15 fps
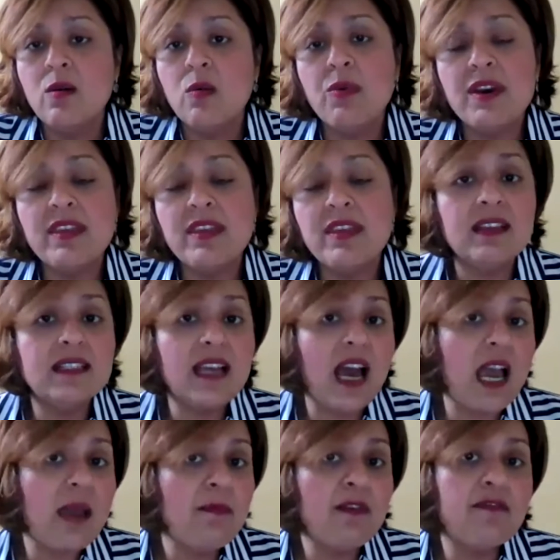with the
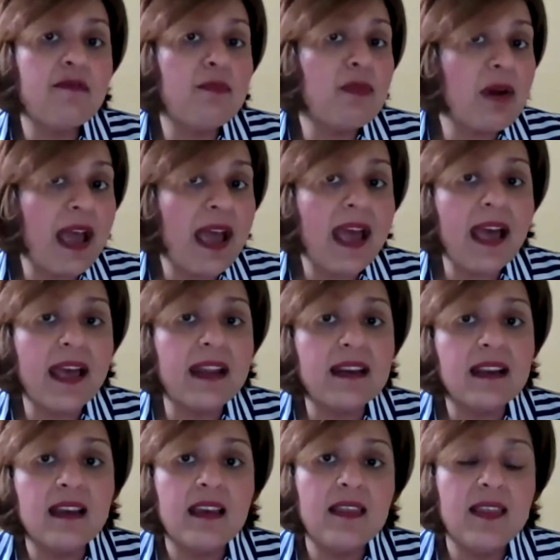type of
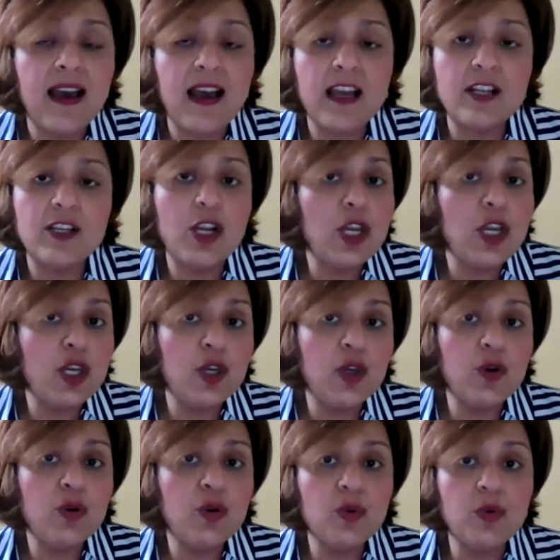brand that
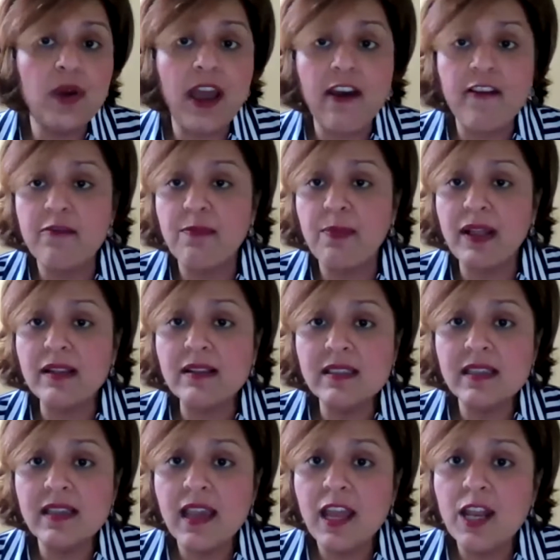you have built